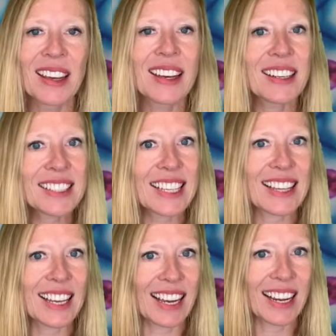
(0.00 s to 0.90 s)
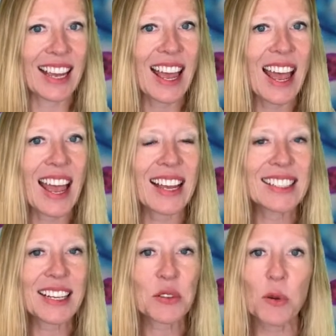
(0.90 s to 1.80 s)
Here's the thing,
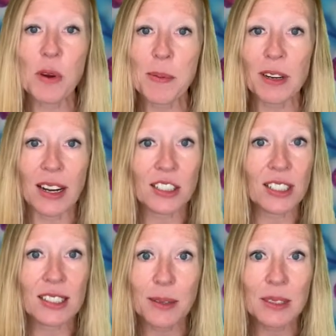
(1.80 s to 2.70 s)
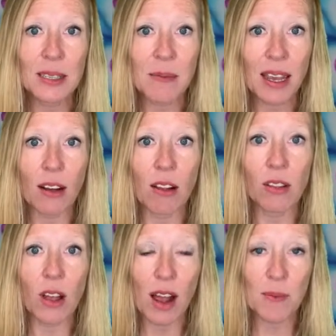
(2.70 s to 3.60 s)
asexual reproduction seems to make a
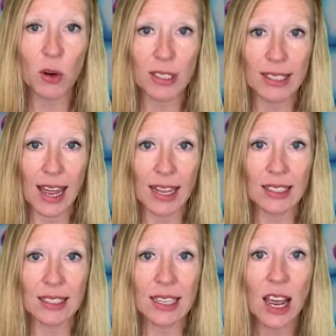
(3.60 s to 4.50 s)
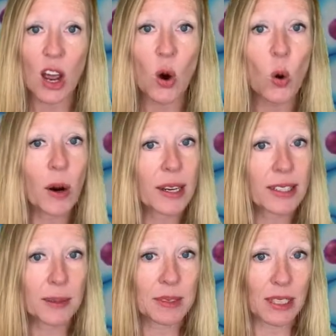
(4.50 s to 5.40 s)
lot more sense.
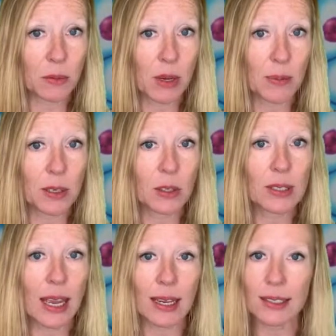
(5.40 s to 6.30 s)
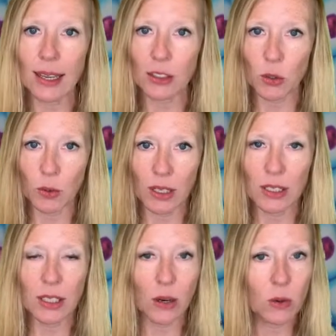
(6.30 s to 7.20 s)
Organisms that reproduce
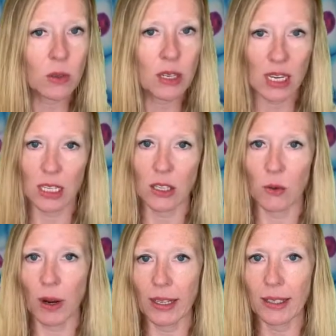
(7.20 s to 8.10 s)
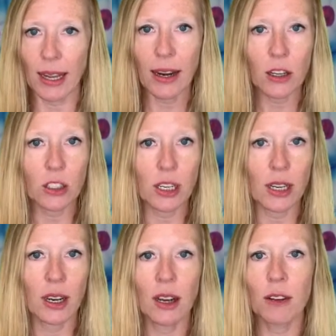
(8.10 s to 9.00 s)
asexually don't need to waste
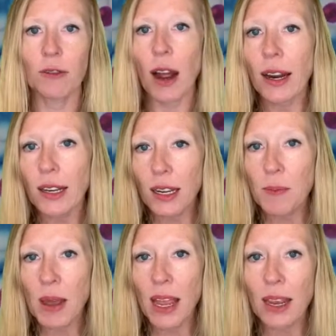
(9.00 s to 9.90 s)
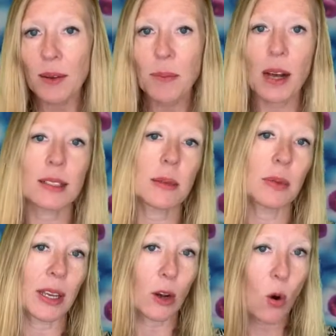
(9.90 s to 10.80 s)
energy finding a mate,
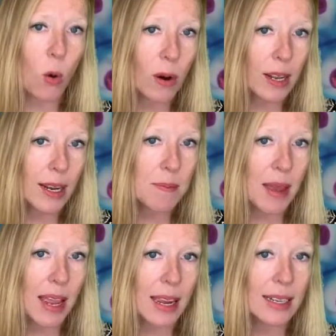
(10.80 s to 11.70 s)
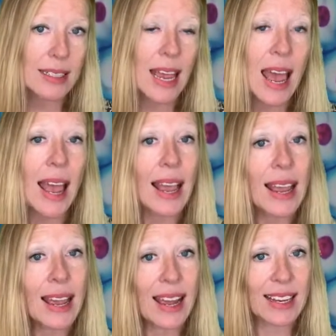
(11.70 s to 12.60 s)
possibly courting a mate,
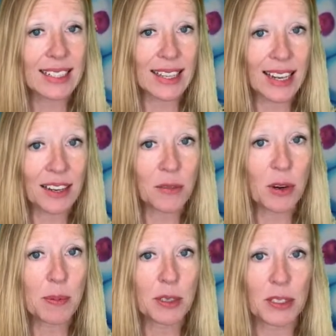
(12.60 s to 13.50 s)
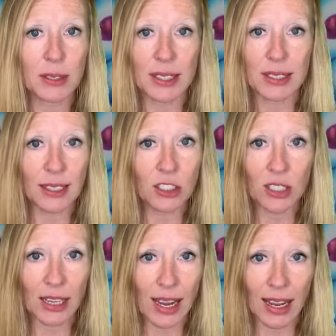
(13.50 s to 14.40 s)
and they can reproduce
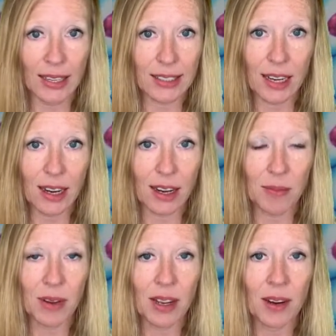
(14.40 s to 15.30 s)
essentially at any time.